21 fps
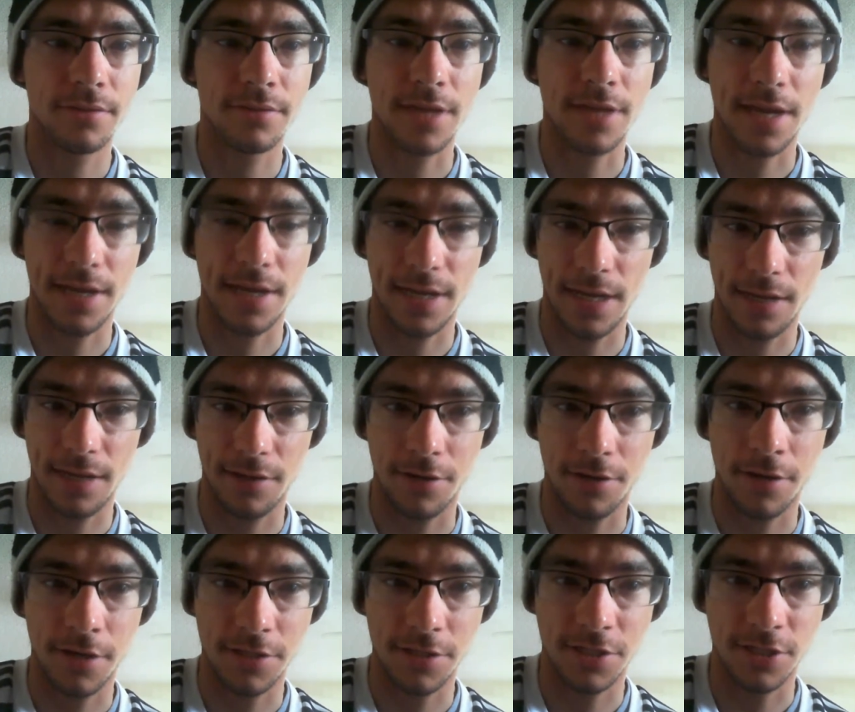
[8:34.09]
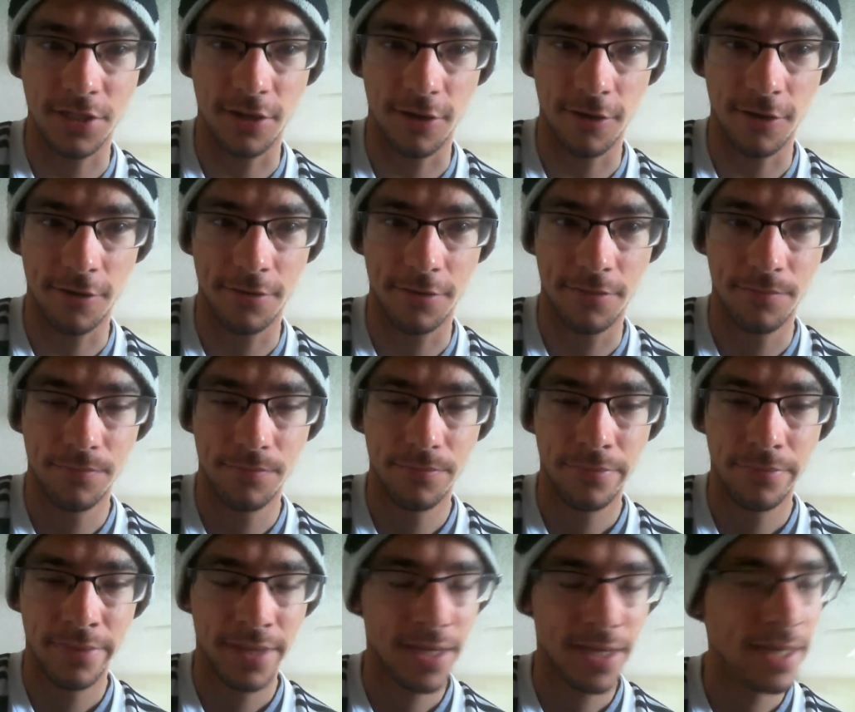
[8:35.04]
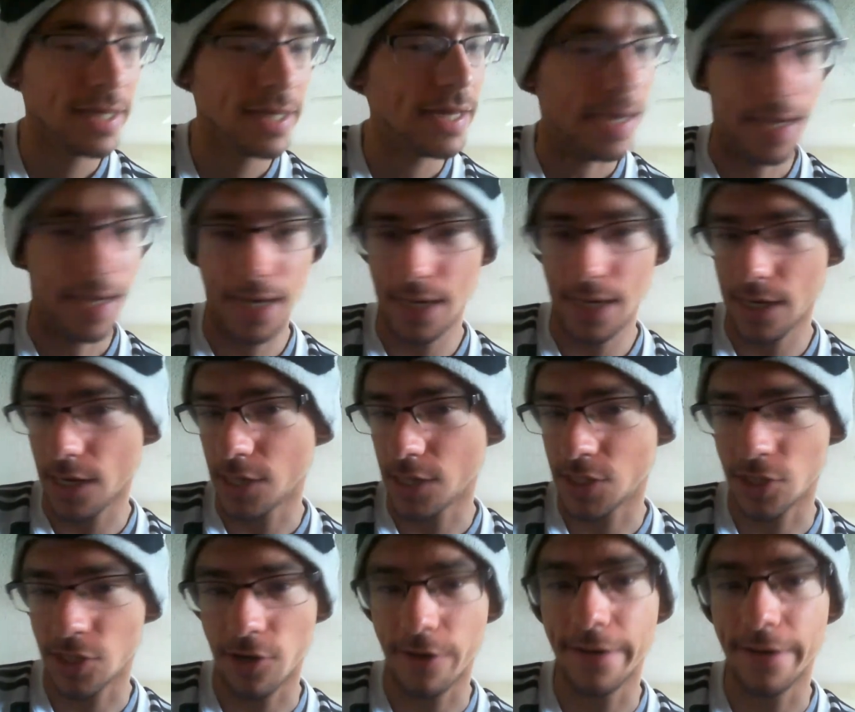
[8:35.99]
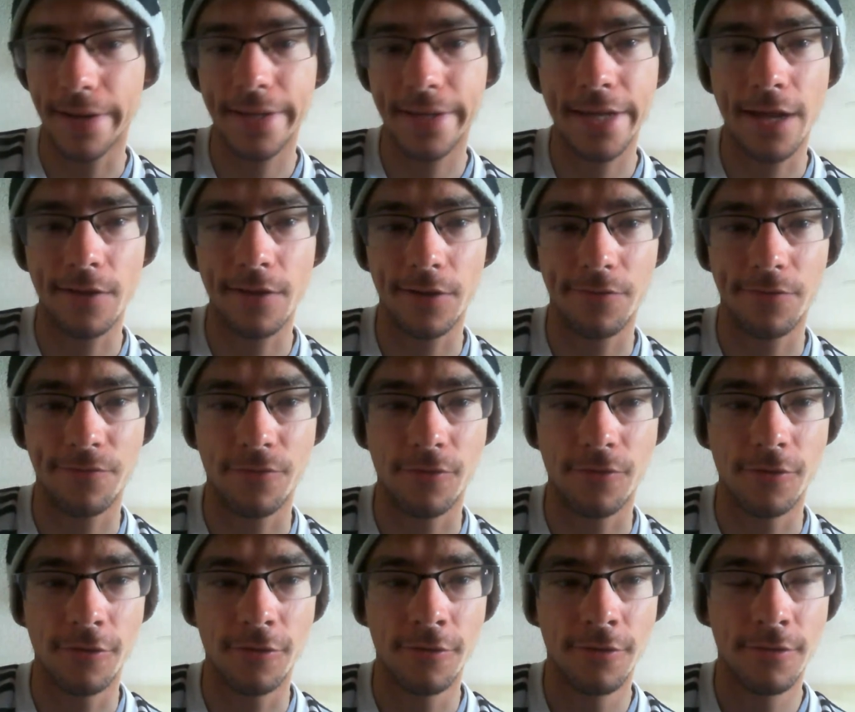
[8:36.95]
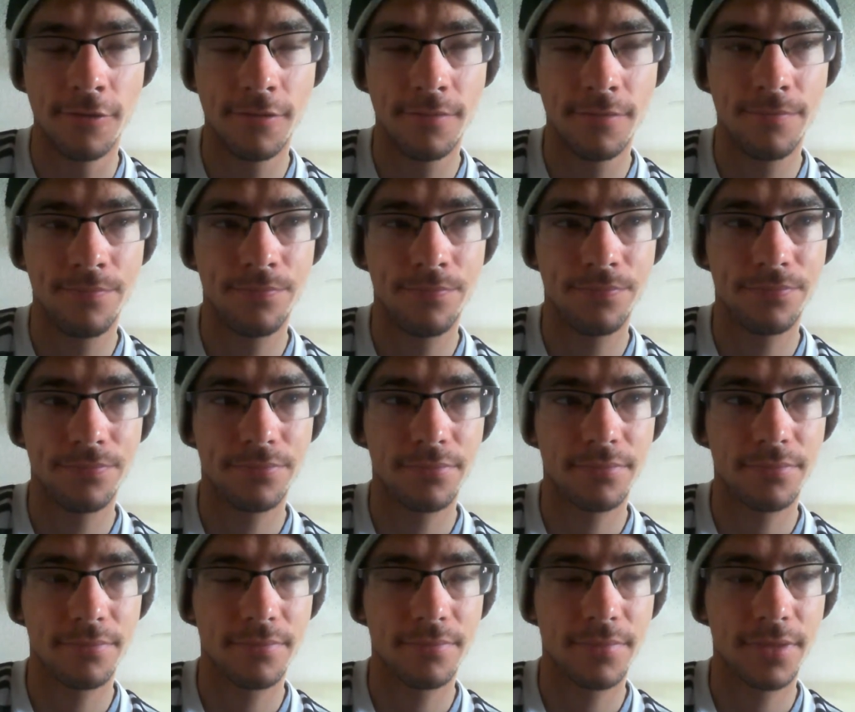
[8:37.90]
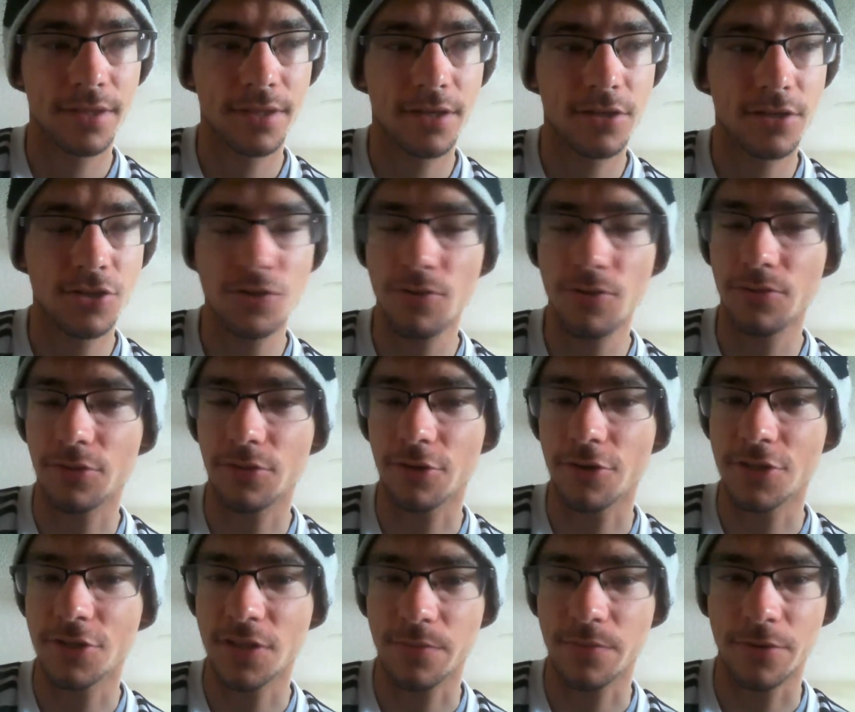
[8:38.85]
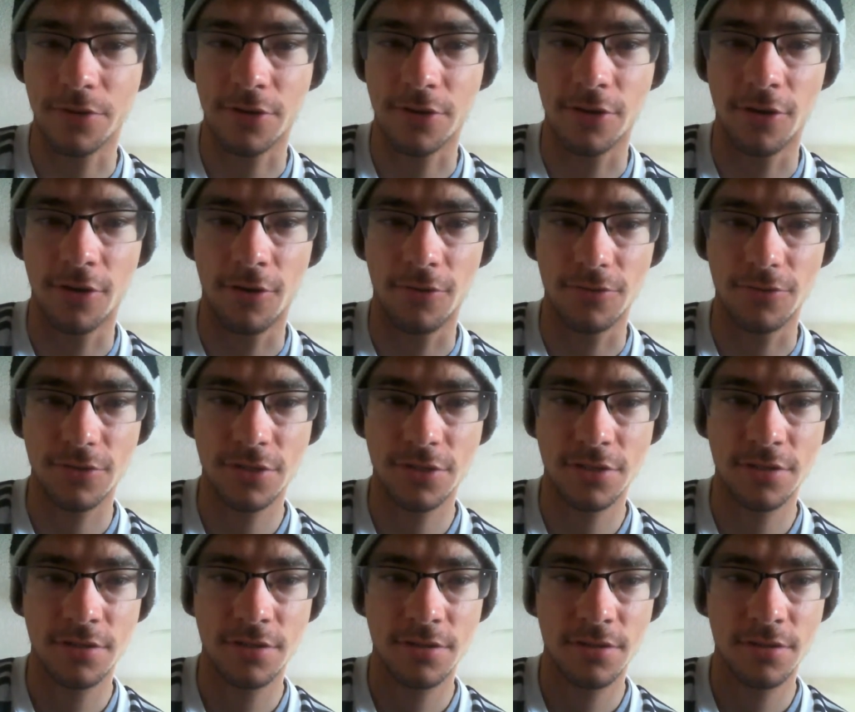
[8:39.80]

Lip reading: that Eden Hazard accounted for 2/3 of their goals.